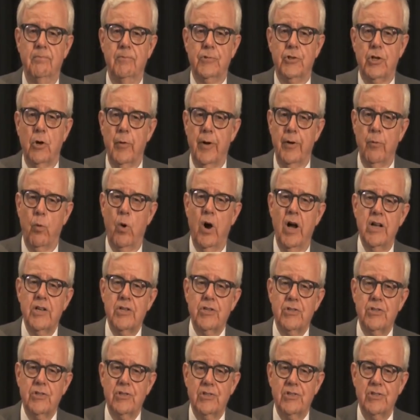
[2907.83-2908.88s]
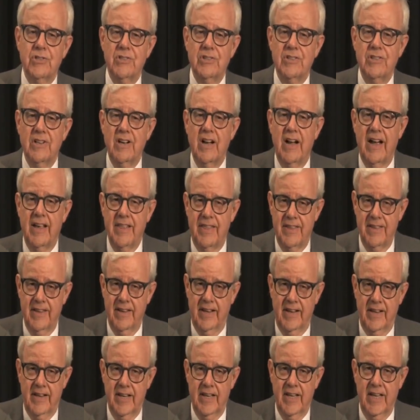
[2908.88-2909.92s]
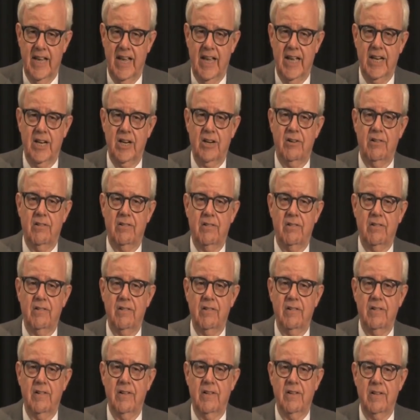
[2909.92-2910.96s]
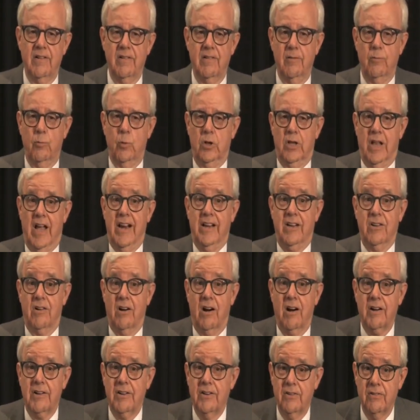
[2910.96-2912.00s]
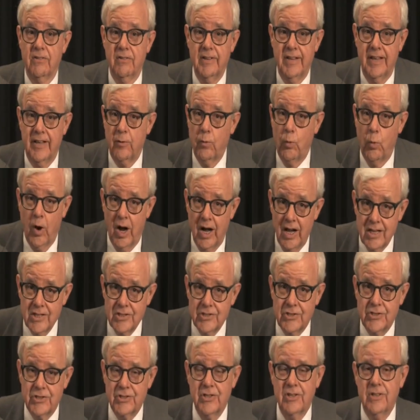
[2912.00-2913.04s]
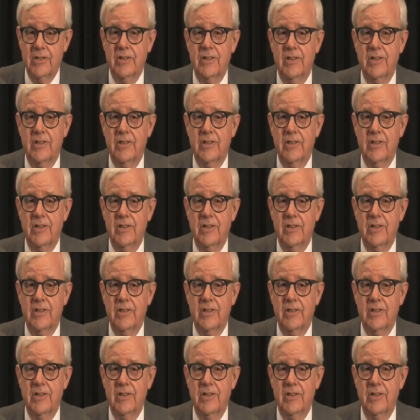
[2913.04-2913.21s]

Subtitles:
So it was, I think, and would like to argue, it was